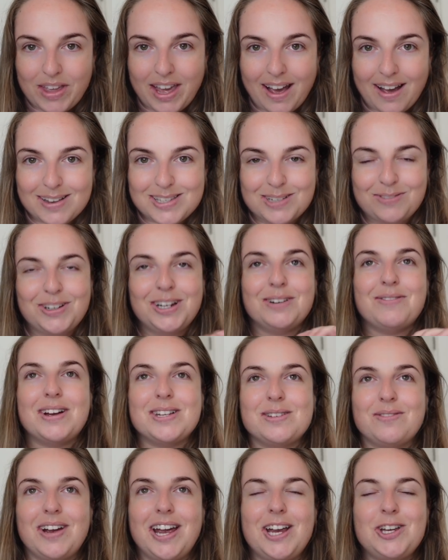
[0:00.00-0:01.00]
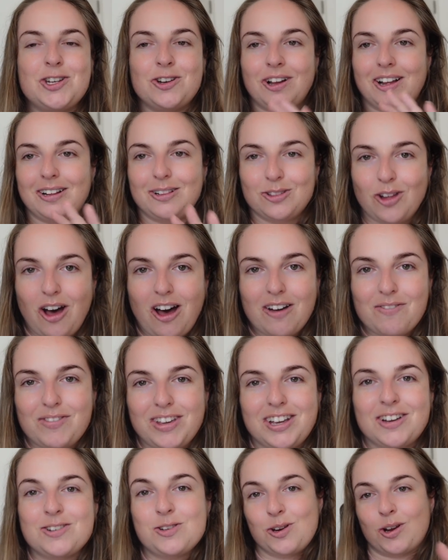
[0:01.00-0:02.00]
They ask for your reservation a lot
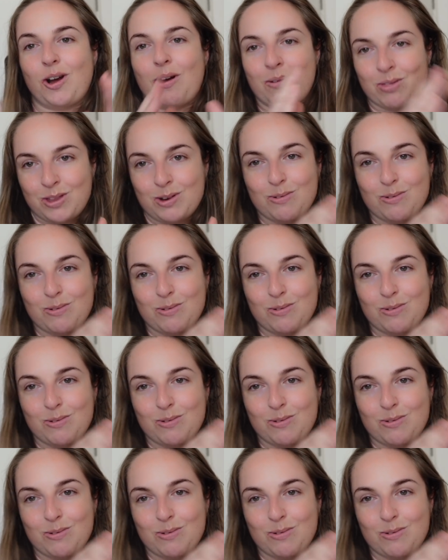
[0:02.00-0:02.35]
because you're going